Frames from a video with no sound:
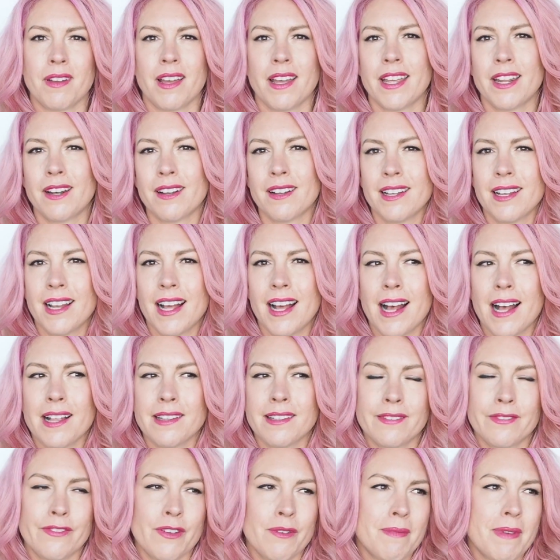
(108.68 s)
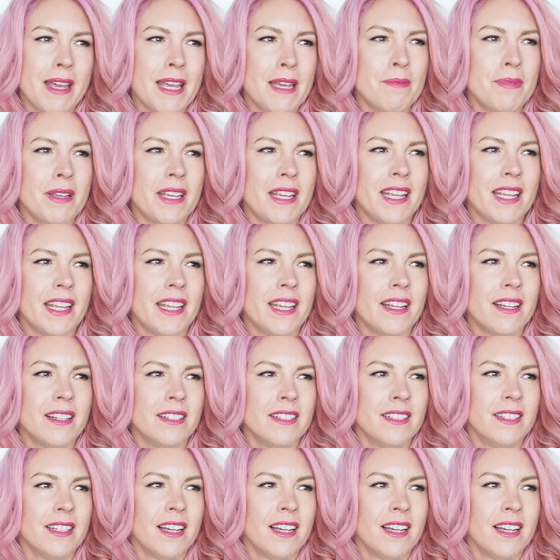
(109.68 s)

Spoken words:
it'll last for maybe,